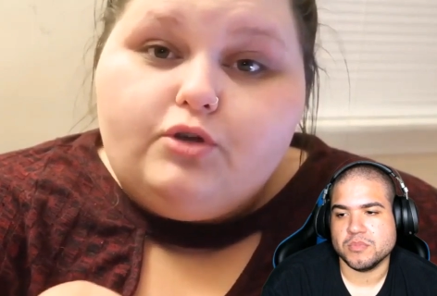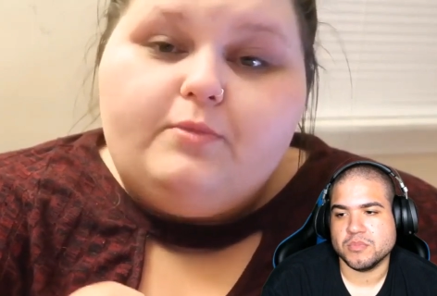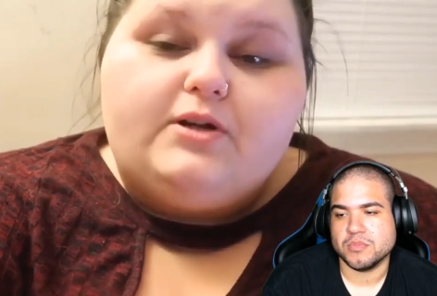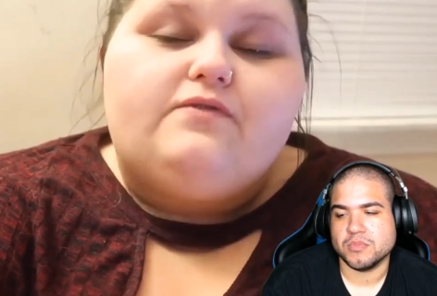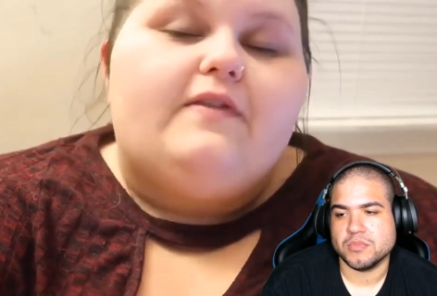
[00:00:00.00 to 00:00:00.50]

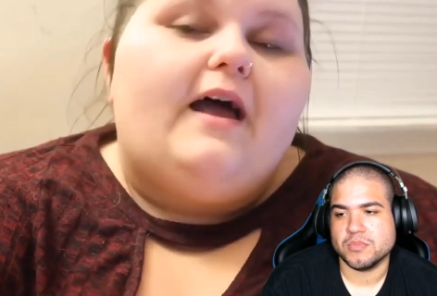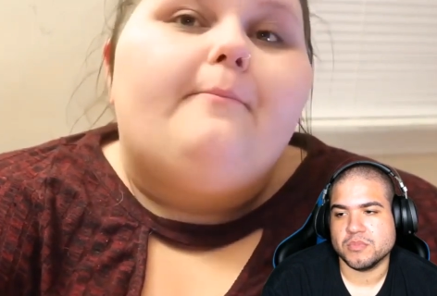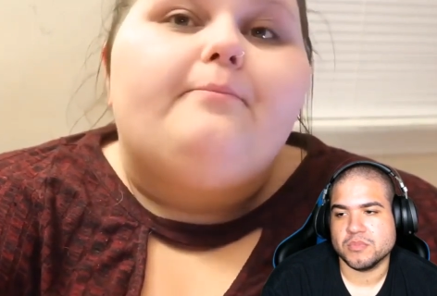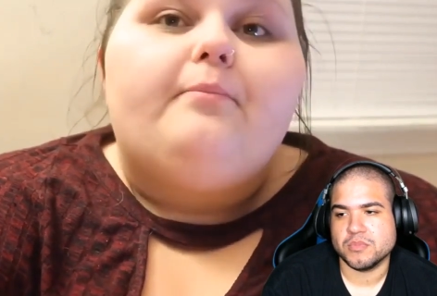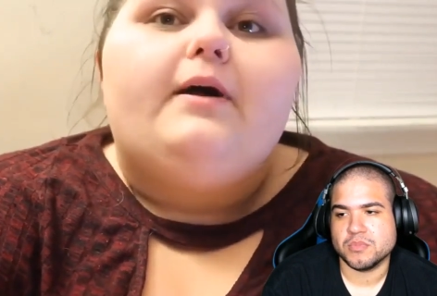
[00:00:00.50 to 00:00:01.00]
Speaker 1: so much for
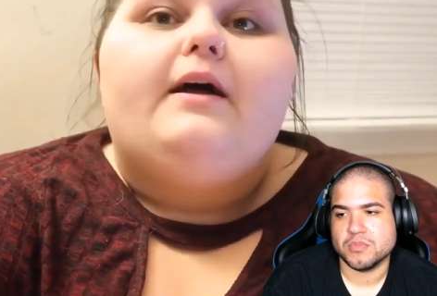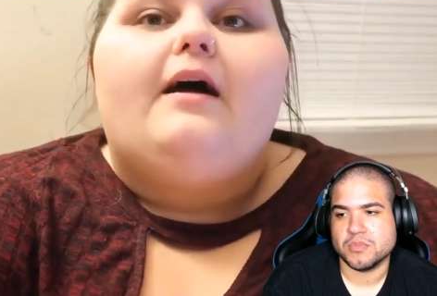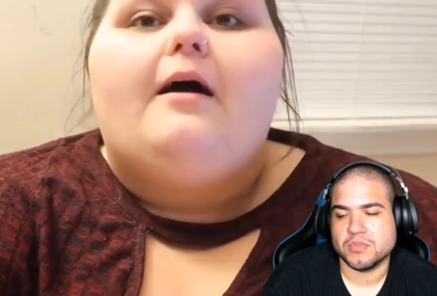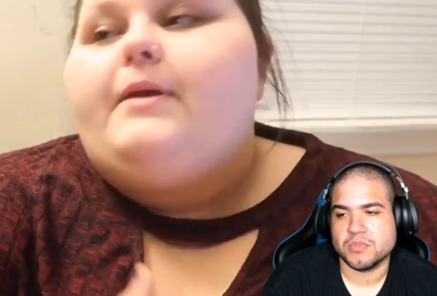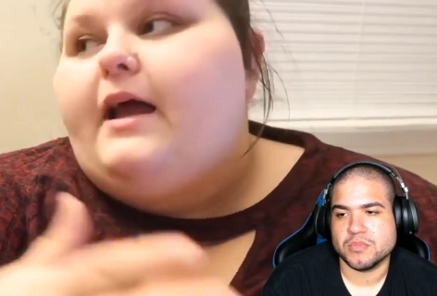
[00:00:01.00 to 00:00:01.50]
that.
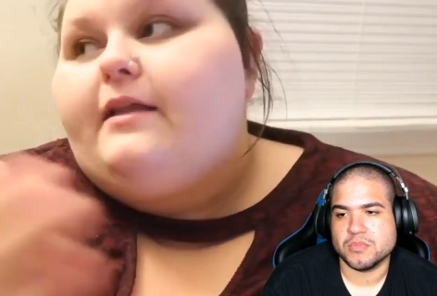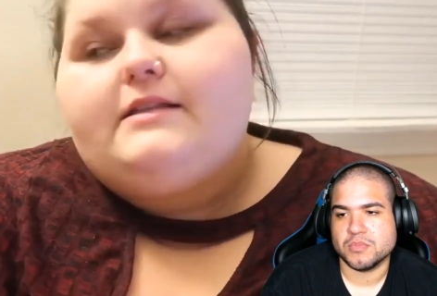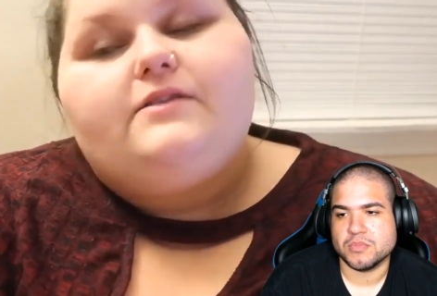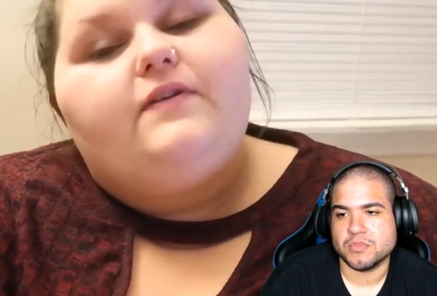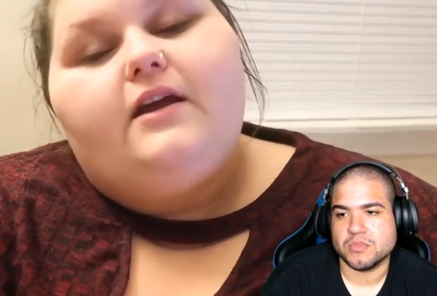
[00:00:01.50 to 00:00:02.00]
But I'm going to
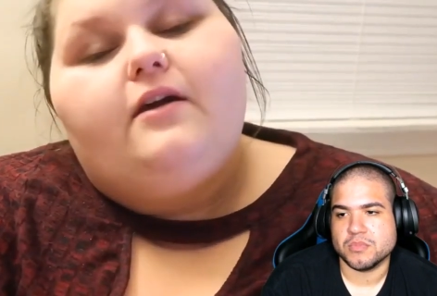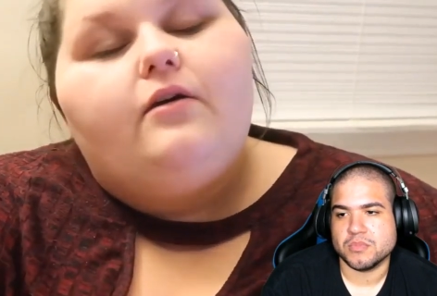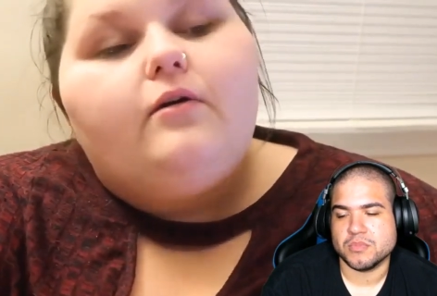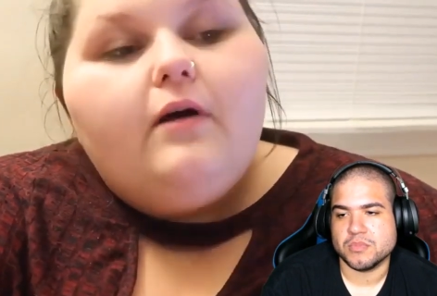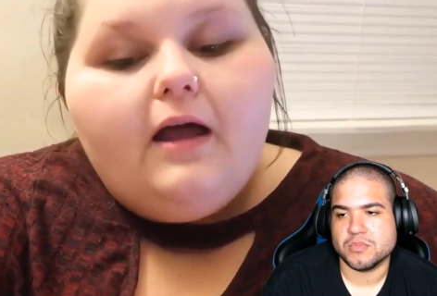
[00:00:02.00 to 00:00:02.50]
end this
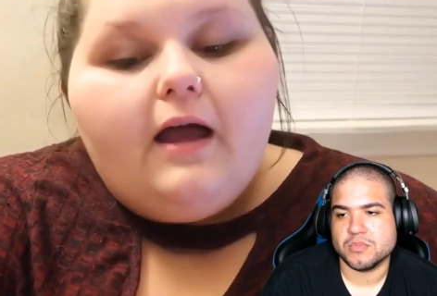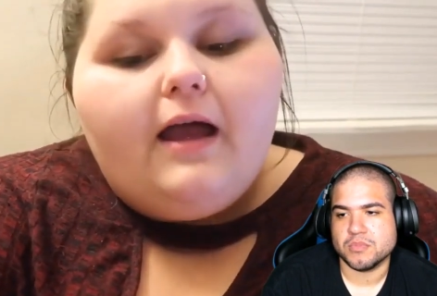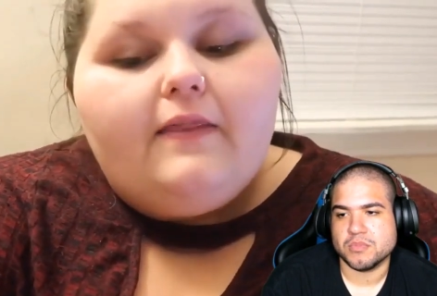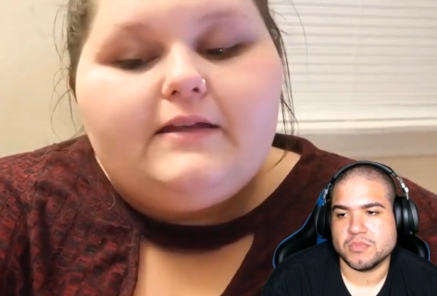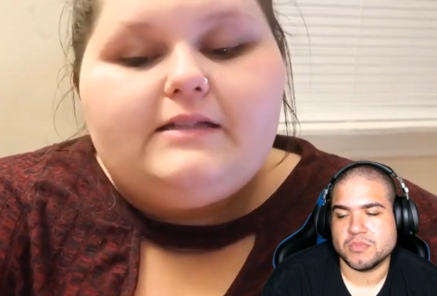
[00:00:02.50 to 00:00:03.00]
video,
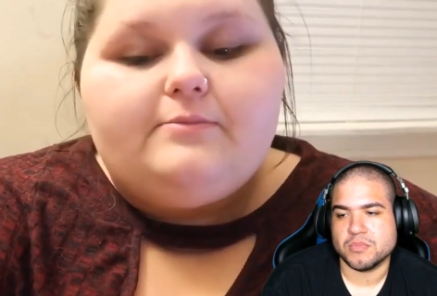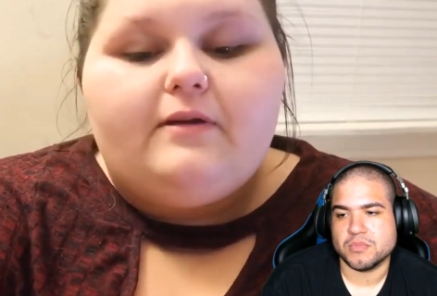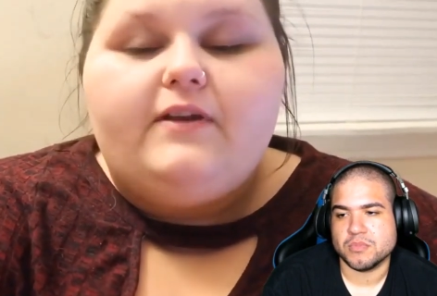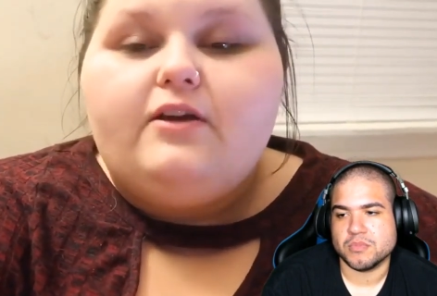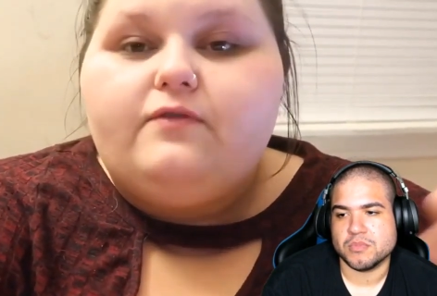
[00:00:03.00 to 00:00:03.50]
and this is
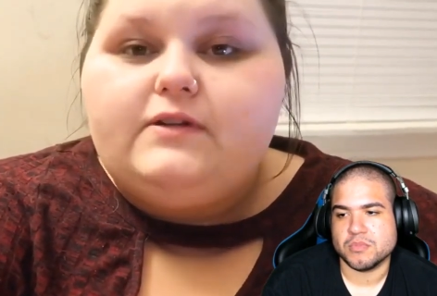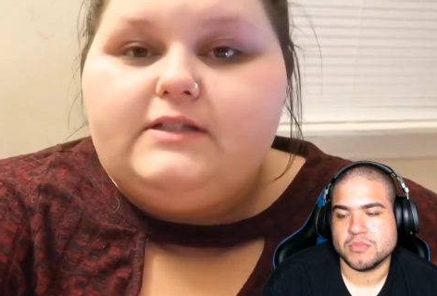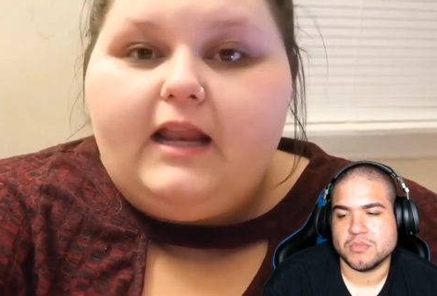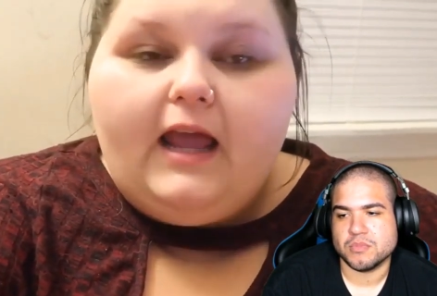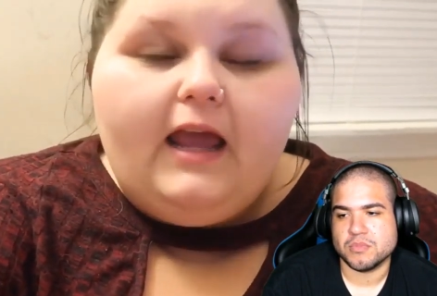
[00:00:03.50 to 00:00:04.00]
my video
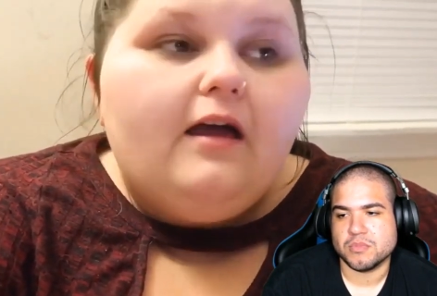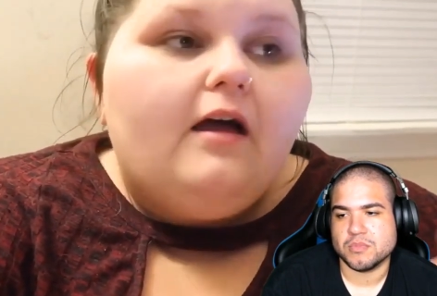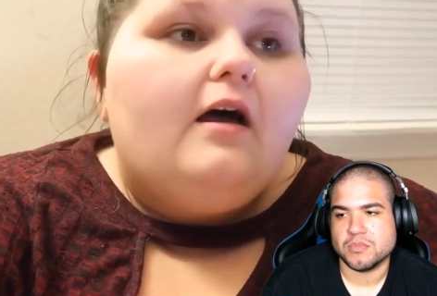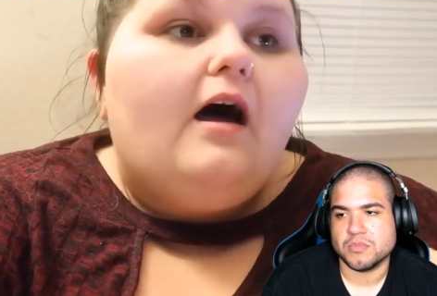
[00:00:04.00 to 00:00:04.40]
for today.